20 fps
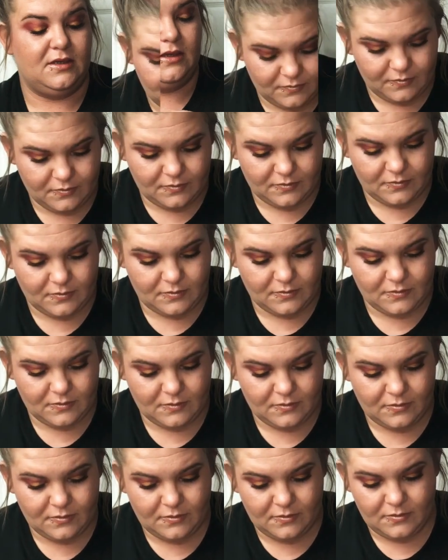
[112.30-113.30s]

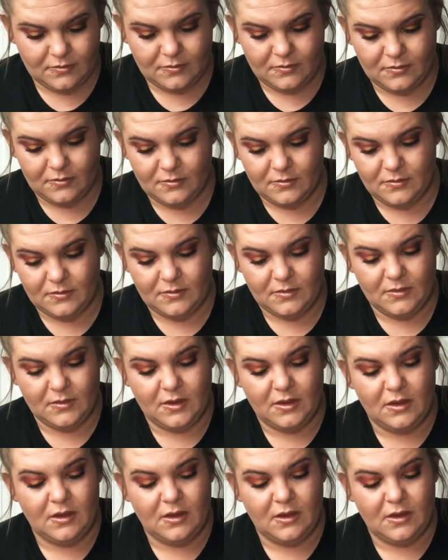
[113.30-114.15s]
Nobody speaks.